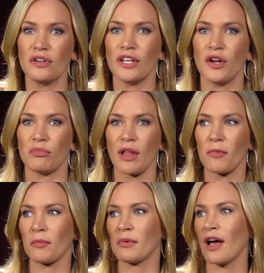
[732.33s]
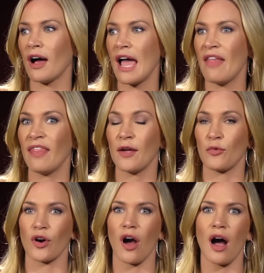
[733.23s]
You know, blah, blah, blah. And they
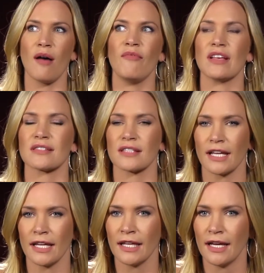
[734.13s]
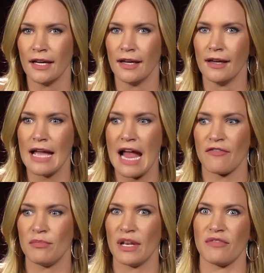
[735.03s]
were obviously,
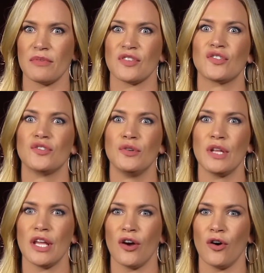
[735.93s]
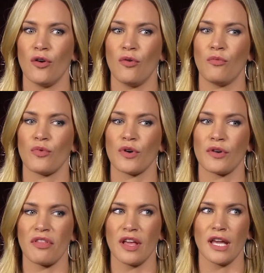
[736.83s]
everybody from the studio were
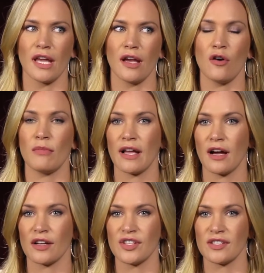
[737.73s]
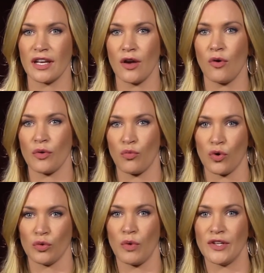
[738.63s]
thinking, oh my God, she's going to go on a
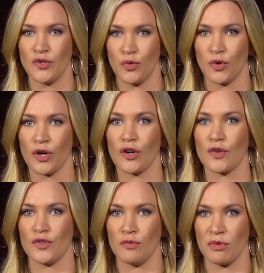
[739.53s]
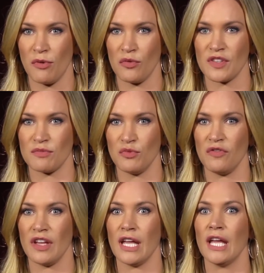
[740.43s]
worldwide tour to promote this
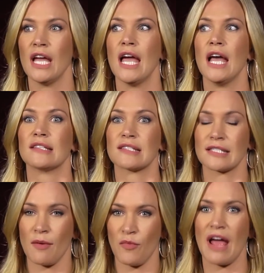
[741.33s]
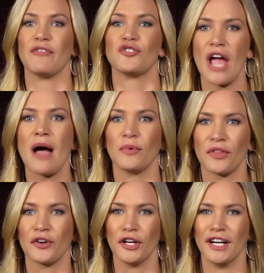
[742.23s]
movie. Someone have a chat with
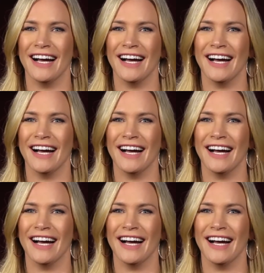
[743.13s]
her.